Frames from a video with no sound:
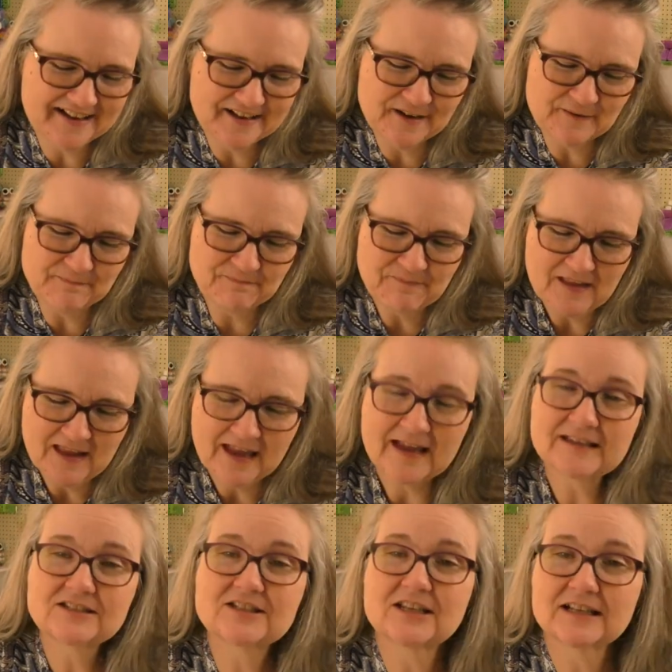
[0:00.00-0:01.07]
um,
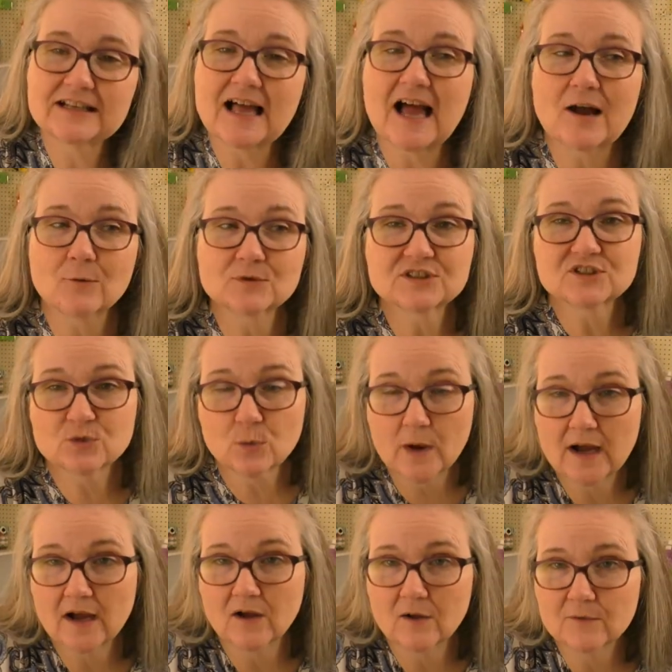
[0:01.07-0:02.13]
until I was
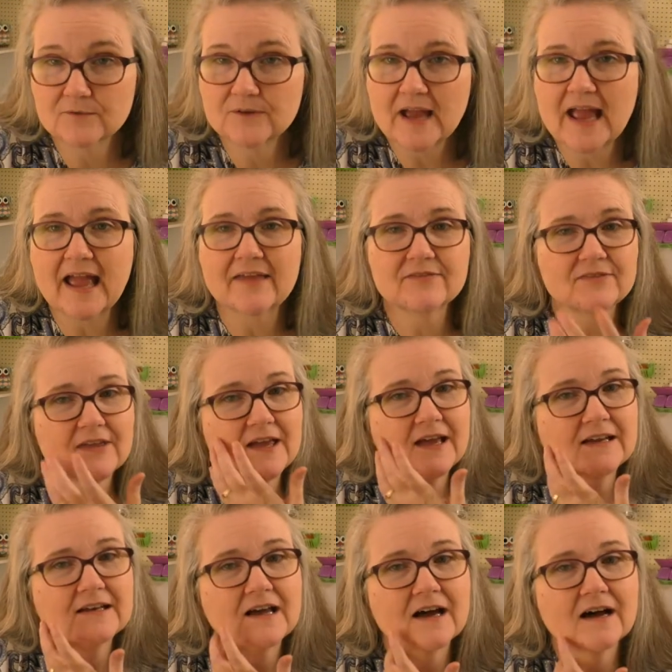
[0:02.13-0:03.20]
12, and then
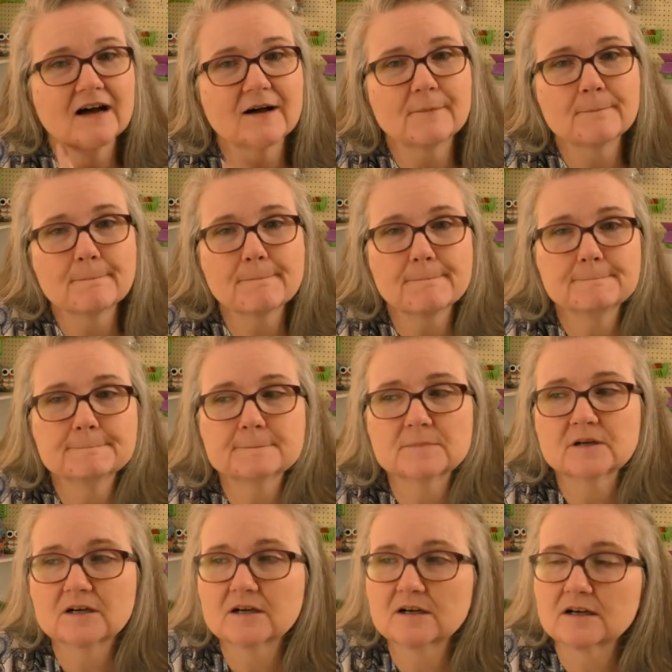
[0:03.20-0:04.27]
um,
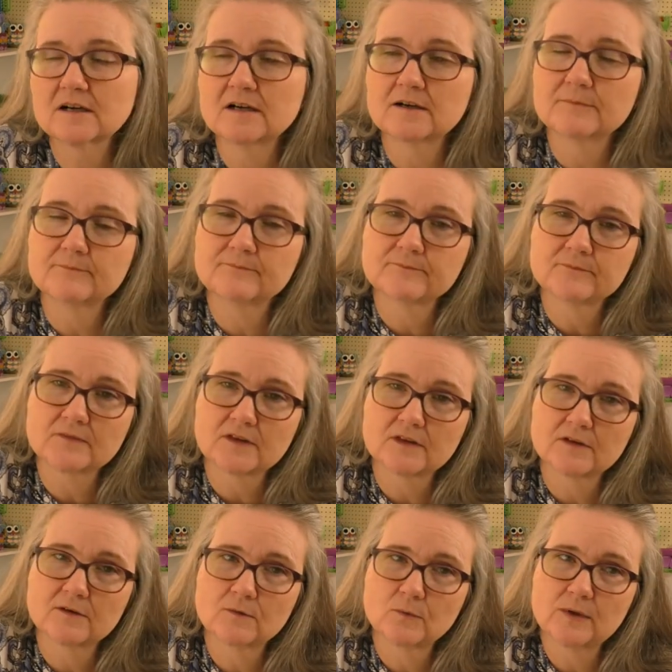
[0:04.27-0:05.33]
um
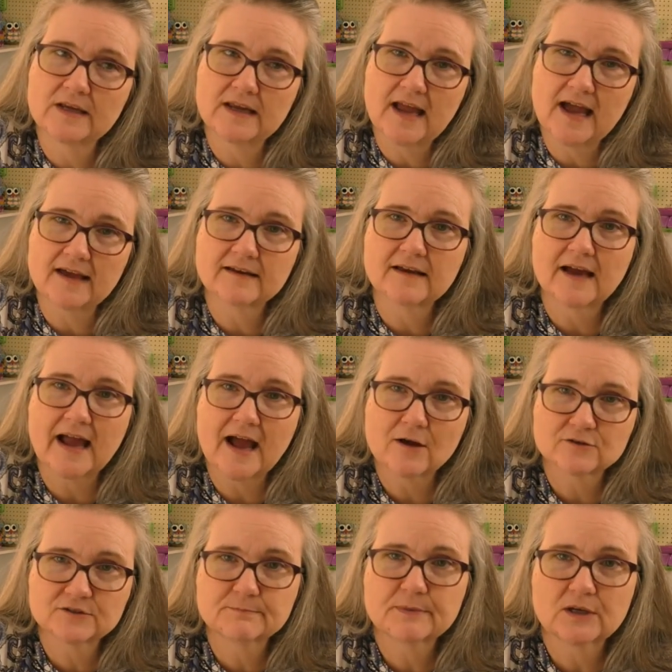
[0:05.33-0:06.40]
we had a
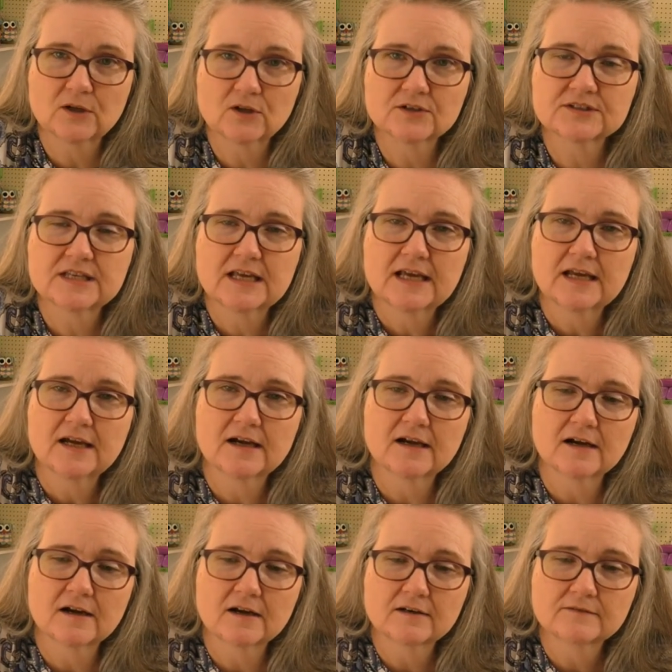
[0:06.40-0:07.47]
house built.
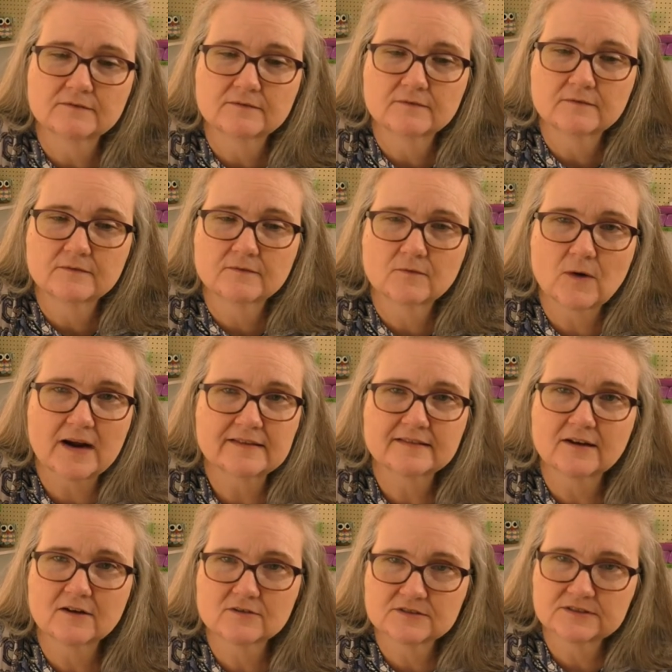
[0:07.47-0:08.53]
Uh, right
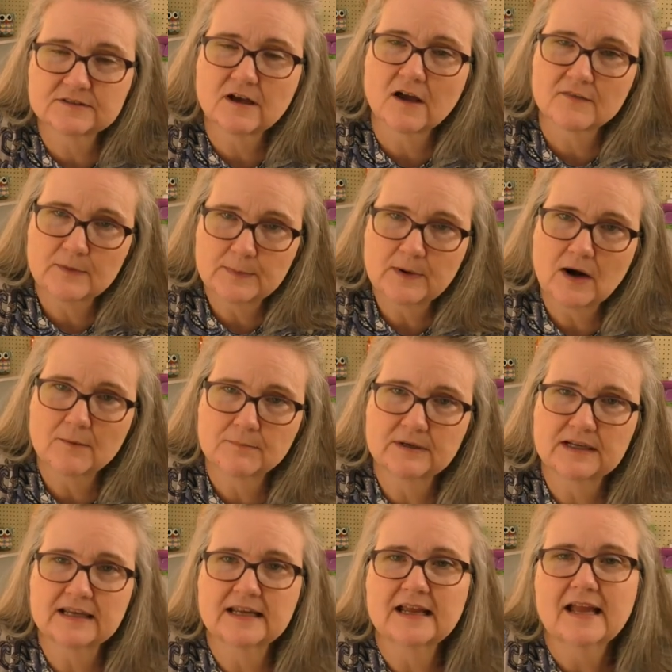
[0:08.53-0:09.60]
there on the
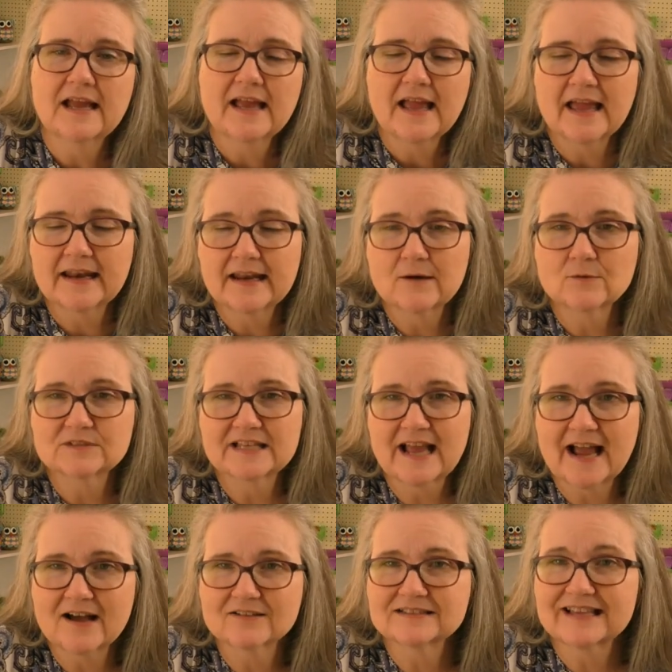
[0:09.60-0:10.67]
property and it was a
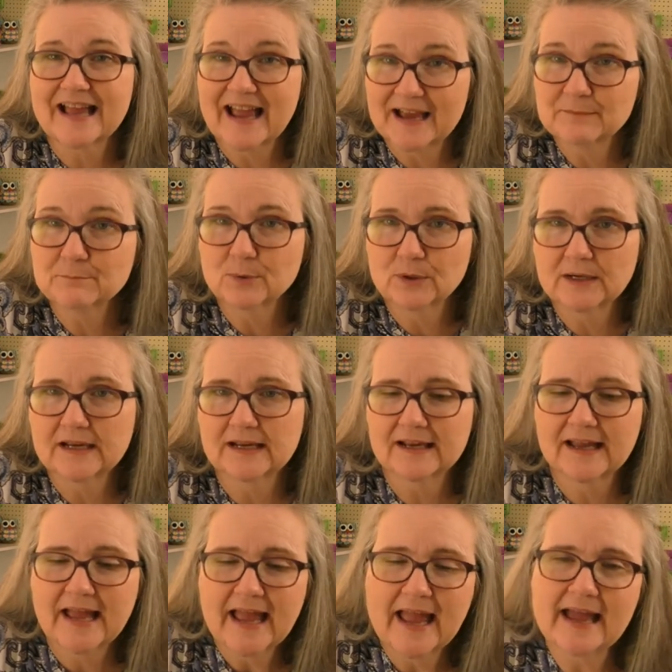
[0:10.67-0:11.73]
house that had
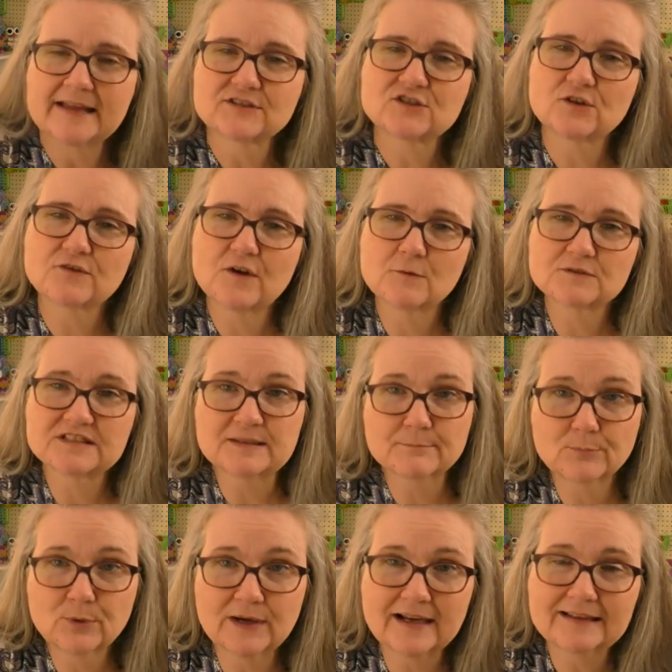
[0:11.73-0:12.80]
brick and so there was some
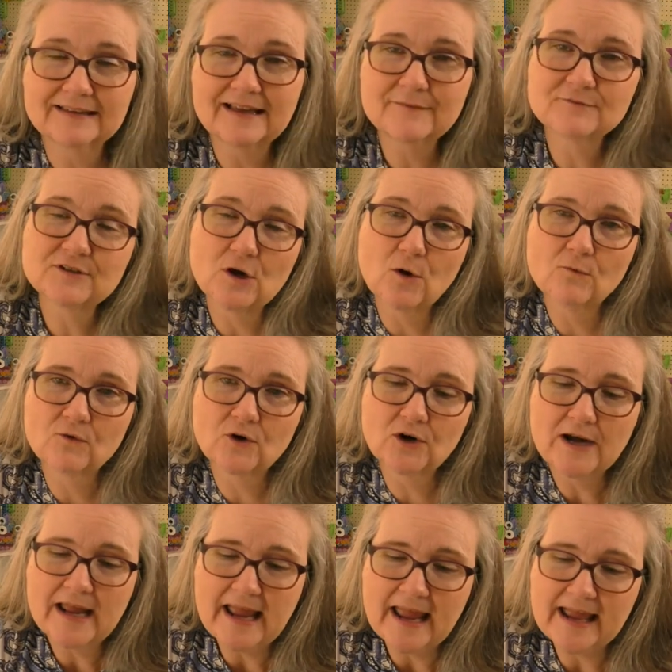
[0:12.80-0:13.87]
brick left over
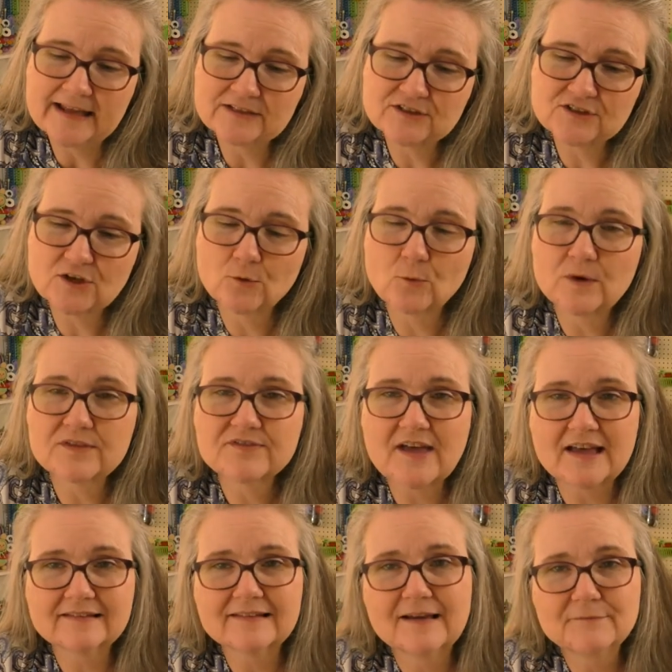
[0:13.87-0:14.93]
and so with
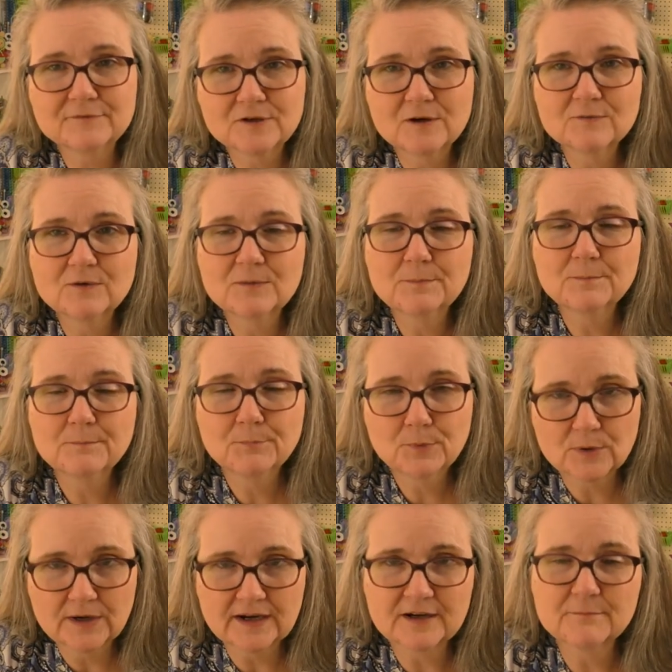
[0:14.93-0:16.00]
that leftover
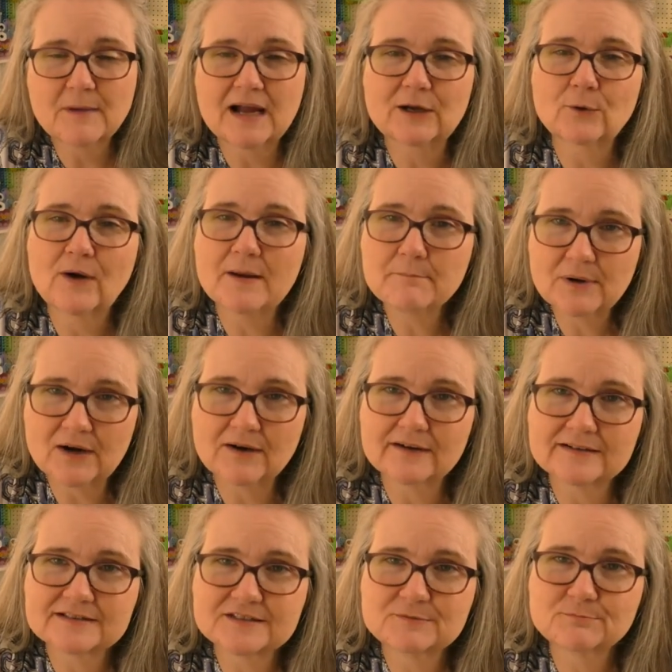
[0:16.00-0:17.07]
brick my
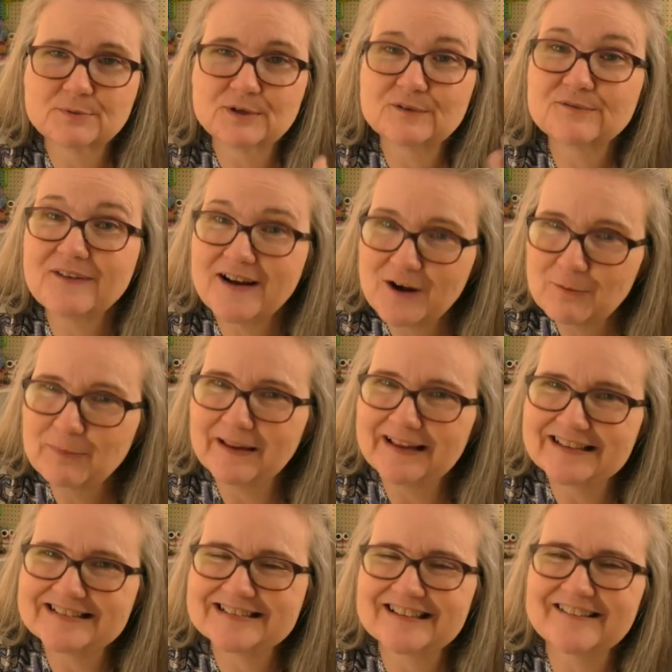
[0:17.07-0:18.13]
grandparents put a
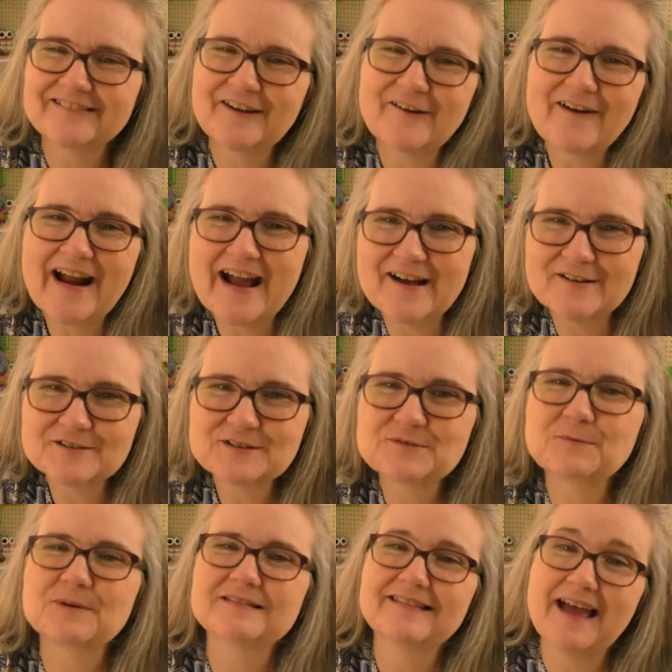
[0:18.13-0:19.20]
fireplace on their house
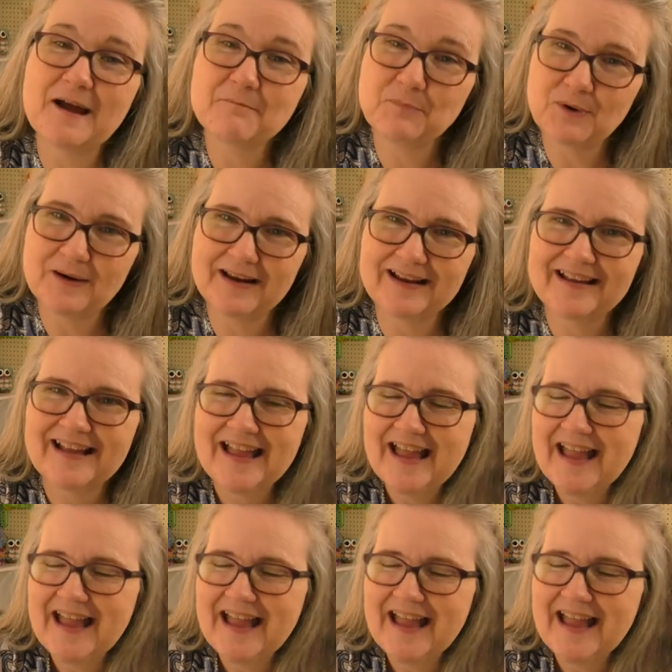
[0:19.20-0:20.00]
with that brick